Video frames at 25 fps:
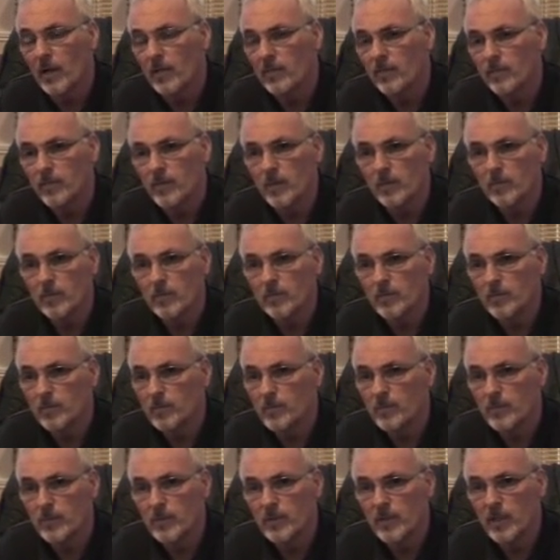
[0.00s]
from
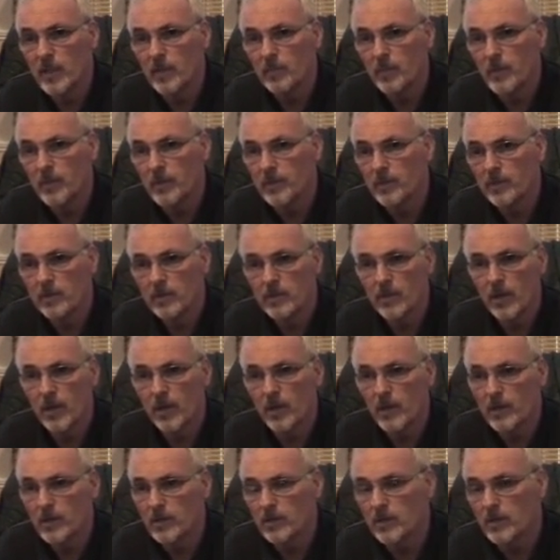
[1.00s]
neighbouring
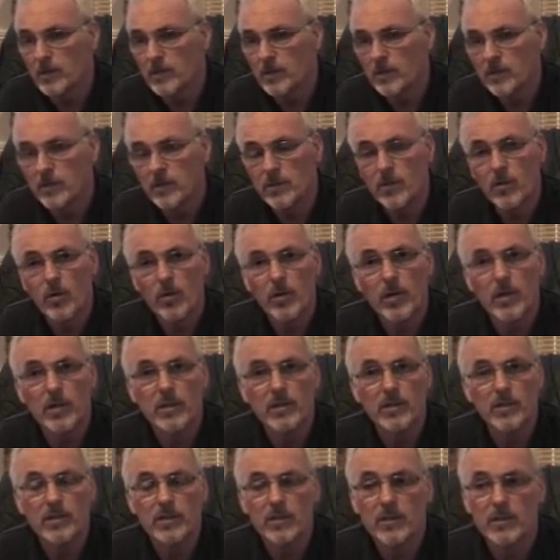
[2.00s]
towns such as
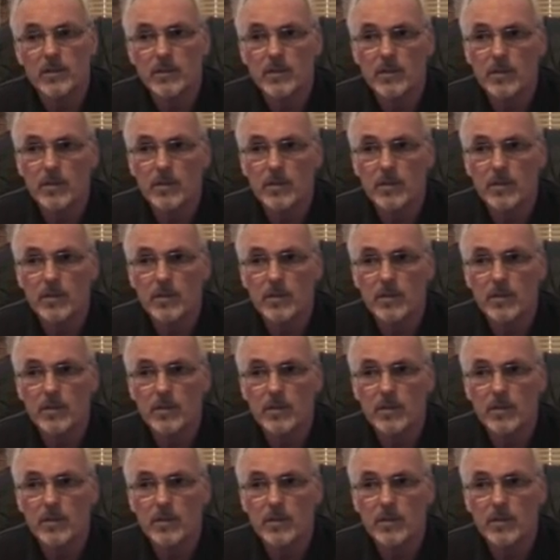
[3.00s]
Hawkinge